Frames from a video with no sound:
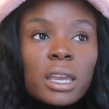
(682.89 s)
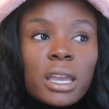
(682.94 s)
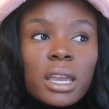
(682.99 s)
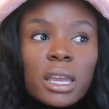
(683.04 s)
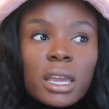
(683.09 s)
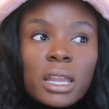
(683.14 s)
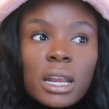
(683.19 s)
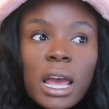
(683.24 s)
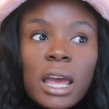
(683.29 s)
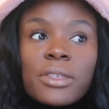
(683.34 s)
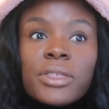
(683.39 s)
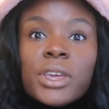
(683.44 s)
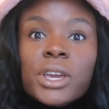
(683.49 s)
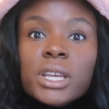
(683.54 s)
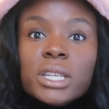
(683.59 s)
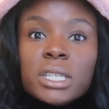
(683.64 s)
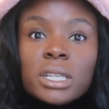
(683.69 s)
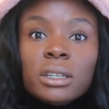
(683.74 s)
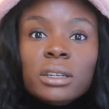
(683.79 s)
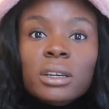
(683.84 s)
And I
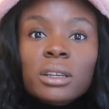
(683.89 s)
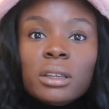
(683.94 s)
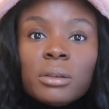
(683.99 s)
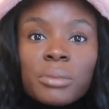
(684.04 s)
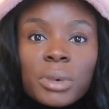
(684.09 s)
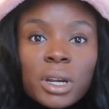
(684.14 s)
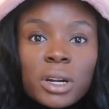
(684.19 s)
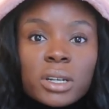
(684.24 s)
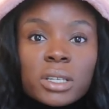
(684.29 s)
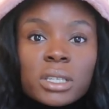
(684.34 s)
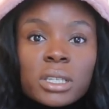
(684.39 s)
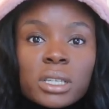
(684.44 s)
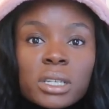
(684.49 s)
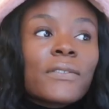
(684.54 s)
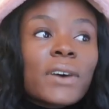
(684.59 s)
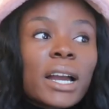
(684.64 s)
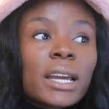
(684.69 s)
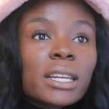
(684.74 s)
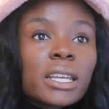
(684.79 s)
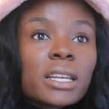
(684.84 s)
think it's a good comparison.
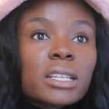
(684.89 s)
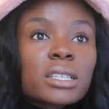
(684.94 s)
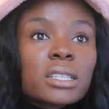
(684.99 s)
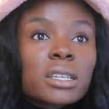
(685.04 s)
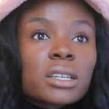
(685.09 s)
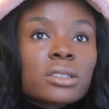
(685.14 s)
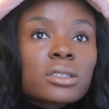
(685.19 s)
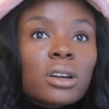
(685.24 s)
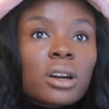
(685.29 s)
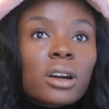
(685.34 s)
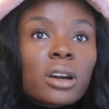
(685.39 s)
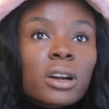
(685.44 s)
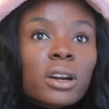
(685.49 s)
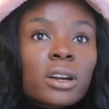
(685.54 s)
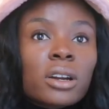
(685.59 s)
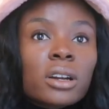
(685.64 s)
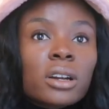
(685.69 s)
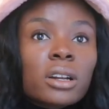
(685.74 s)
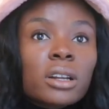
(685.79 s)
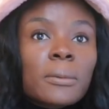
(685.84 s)
Financings
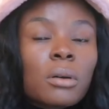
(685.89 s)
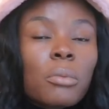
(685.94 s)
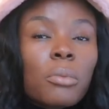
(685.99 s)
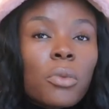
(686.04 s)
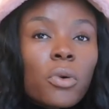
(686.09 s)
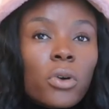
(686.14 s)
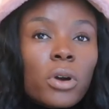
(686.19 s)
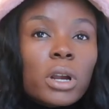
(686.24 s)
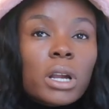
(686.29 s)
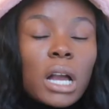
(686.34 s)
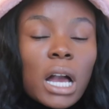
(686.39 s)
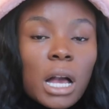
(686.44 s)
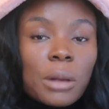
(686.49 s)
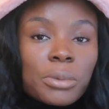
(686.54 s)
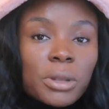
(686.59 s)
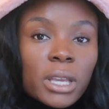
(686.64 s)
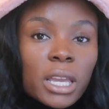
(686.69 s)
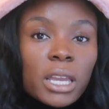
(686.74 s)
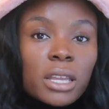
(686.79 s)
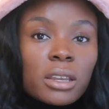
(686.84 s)
are more
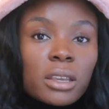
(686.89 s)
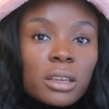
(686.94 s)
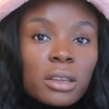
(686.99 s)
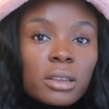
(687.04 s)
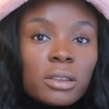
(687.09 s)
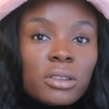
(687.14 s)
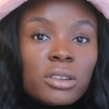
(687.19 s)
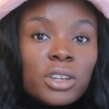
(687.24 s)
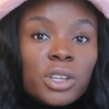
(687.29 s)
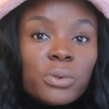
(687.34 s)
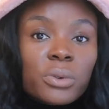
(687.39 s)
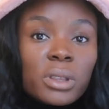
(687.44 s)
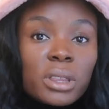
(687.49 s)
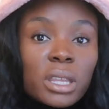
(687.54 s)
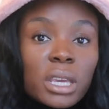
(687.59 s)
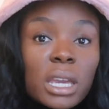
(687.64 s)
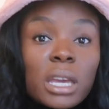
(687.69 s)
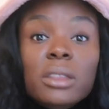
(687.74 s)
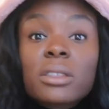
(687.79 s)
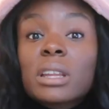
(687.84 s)
complicated than you would
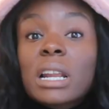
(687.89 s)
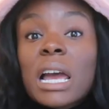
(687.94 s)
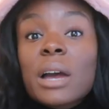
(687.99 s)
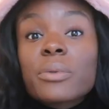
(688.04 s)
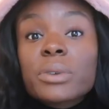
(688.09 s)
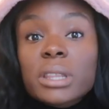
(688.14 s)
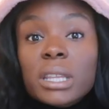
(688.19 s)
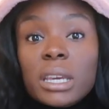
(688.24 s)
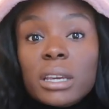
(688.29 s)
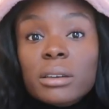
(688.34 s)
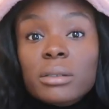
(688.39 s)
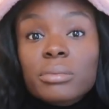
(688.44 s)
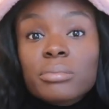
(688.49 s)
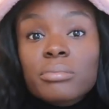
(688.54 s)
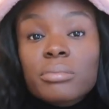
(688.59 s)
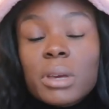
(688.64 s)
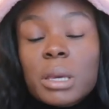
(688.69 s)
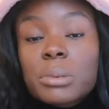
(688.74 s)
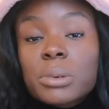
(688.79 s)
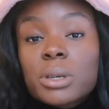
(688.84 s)
think, than I would think.
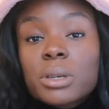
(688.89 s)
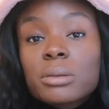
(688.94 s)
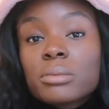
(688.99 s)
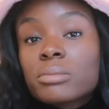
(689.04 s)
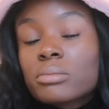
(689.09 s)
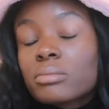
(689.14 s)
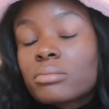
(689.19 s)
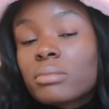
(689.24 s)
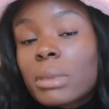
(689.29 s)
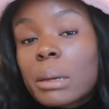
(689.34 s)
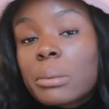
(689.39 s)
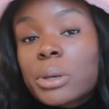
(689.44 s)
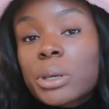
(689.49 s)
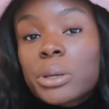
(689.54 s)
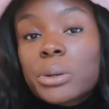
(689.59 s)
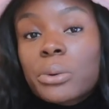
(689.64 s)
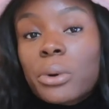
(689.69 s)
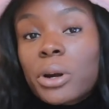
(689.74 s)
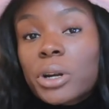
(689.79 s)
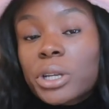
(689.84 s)
Maybe
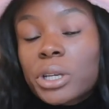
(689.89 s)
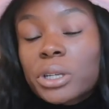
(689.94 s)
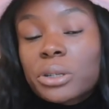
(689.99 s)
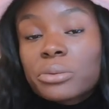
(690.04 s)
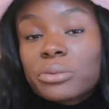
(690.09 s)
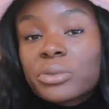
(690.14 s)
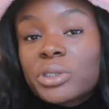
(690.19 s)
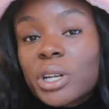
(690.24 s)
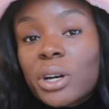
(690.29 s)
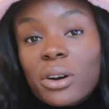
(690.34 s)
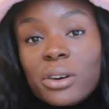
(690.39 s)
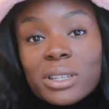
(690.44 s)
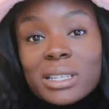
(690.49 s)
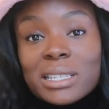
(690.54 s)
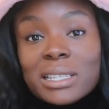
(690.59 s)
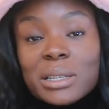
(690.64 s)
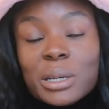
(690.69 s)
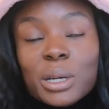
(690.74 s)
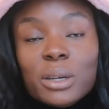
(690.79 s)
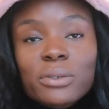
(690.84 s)
you already know all
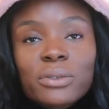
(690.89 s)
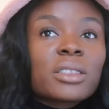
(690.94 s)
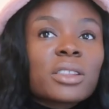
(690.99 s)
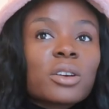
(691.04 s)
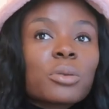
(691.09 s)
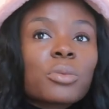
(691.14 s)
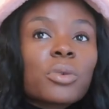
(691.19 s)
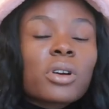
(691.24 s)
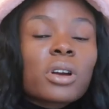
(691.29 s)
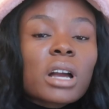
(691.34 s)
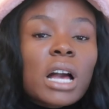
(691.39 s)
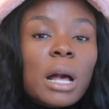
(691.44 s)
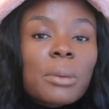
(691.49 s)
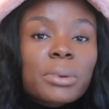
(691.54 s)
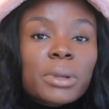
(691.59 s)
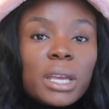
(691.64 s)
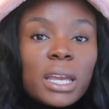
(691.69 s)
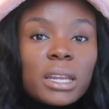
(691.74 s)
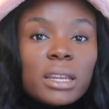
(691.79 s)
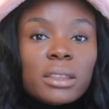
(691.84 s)
this stuff. They're more
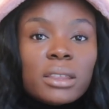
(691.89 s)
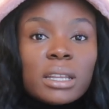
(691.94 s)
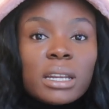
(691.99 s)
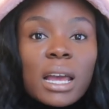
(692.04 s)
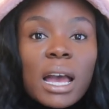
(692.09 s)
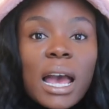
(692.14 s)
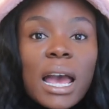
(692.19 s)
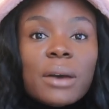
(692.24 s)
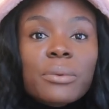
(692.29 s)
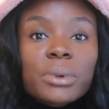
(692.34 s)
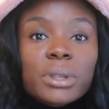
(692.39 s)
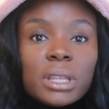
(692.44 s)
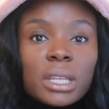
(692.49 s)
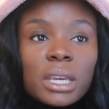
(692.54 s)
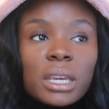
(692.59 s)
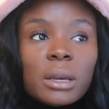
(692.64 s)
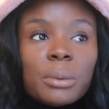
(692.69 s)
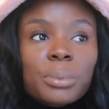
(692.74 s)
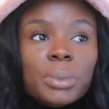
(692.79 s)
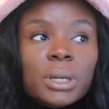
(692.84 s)
complicated than I would
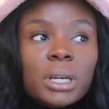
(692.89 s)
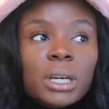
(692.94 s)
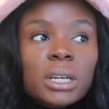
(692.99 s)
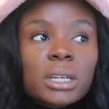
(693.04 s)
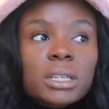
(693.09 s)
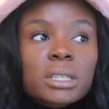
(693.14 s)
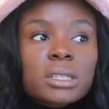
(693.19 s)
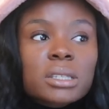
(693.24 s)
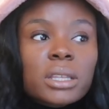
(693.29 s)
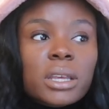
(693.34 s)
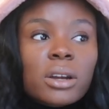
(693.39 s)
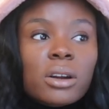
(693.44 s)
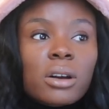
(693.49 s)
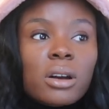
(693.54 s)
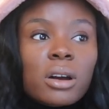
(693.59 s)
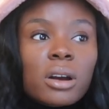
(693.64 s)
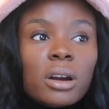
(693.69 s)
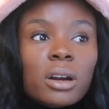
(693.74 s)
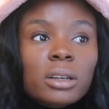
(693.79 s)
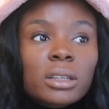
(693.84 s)
think because there
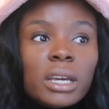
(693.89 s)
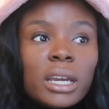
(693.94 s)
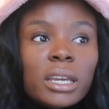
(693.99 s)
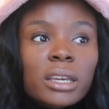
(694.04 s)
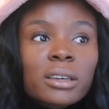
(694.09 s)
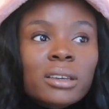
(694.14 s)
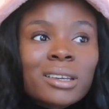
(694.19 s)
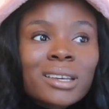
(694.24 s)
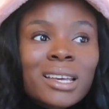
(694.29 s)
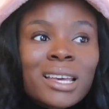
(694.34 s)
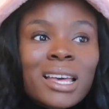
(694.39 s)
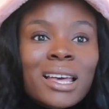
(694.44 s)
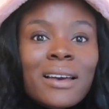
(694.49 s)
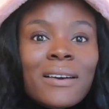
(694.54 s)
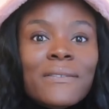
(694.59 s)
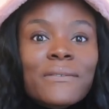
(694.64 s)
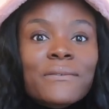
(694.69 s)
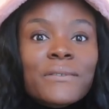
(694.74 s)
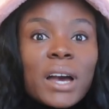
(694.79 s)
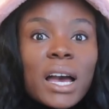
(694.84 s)
are like
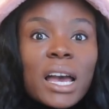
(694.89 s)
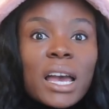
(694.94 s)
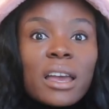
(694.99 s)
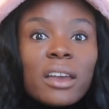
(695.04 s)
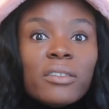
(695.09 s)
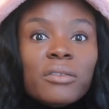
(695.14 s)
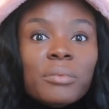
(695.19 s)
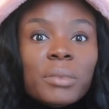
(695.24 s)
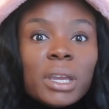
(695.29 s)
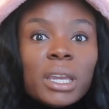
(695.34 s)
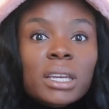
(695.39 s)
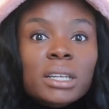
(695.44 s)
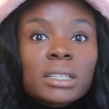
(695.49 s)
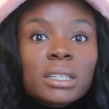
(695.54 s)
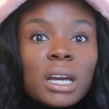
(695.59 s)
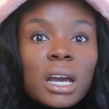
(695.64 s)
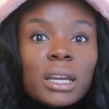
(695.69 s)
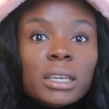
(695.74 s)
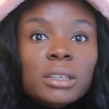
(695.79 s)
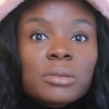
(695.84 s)
5 main
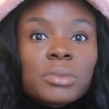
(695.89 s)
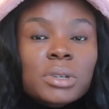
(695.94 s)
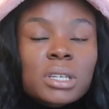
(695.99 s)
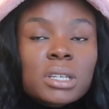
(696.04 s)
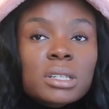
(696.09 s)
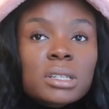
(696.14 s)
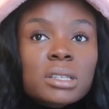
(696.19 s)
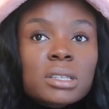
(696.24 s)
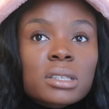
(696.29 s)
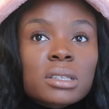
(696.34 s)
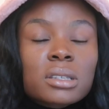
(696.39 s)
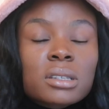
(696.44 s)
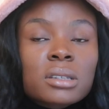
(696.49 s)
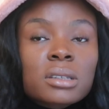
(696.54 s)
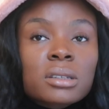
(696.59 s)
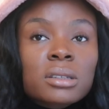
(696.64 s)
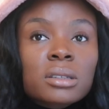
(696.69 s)
documents